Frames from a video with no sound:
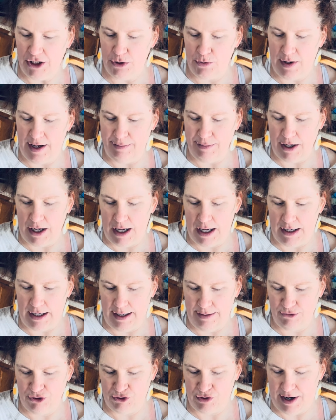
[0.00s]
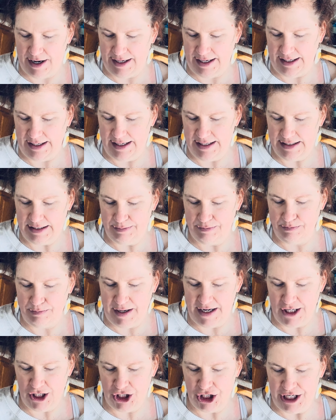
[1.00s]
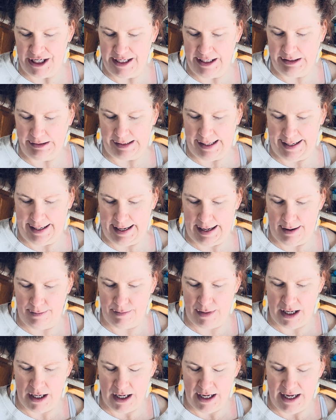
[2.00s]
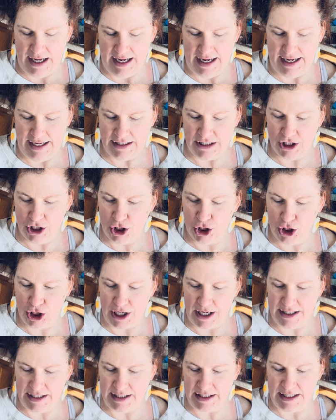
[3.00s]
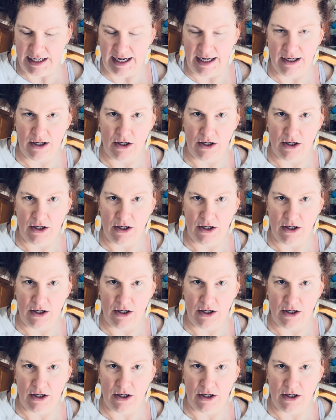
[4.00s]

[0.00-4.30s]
new I bought. I'm trying. It's by She Glam. It's just a